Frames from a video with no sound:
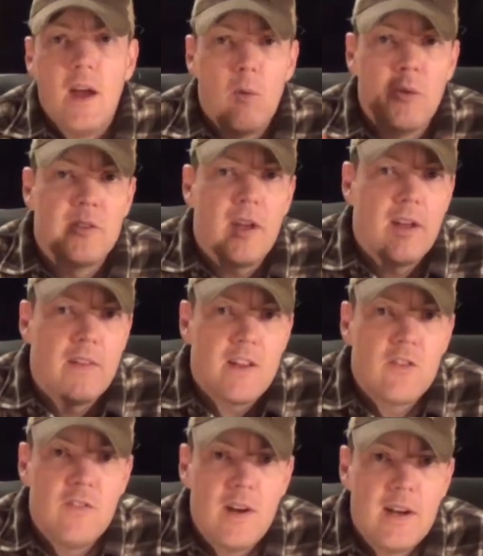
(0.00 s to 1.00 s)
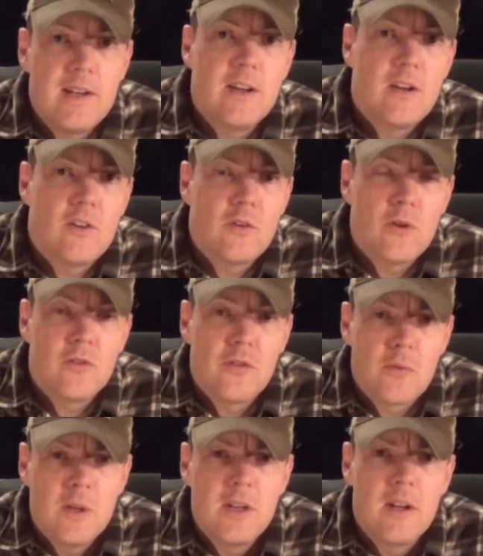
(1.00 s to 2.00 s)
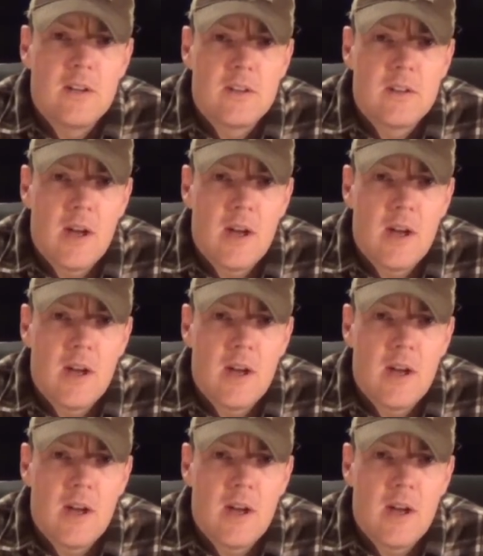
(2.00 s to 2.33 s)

I will tell you that's very geared towards 3-gun